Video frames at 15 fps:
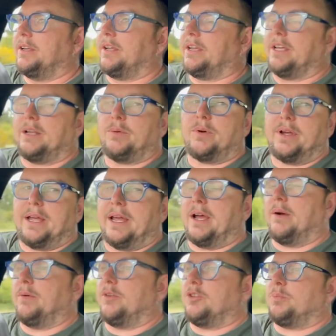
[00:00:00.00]
kilowatt
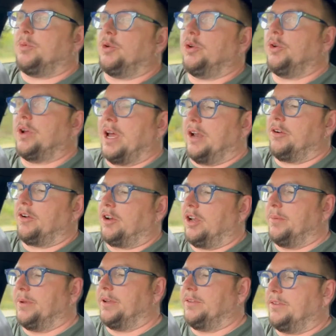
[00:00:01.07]
hours per 100
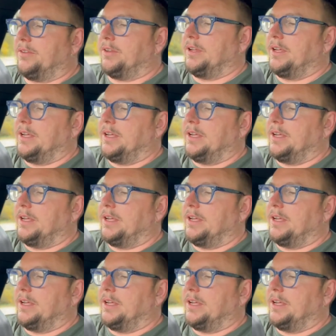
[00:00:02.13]
kilometers,